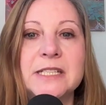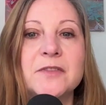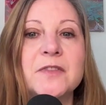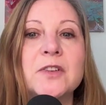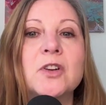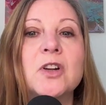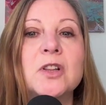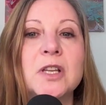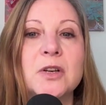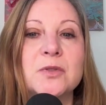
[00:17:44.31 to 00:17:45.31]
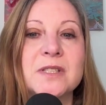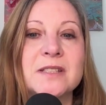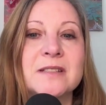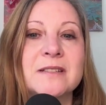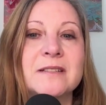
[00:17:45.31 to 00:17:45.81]
to feel
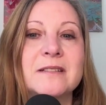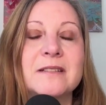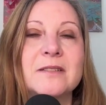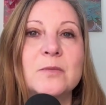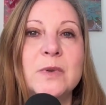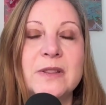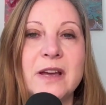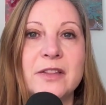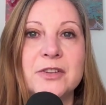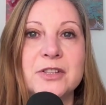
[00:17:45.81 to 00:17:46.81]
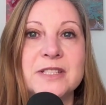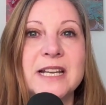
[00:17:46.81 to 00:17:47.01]
close with others.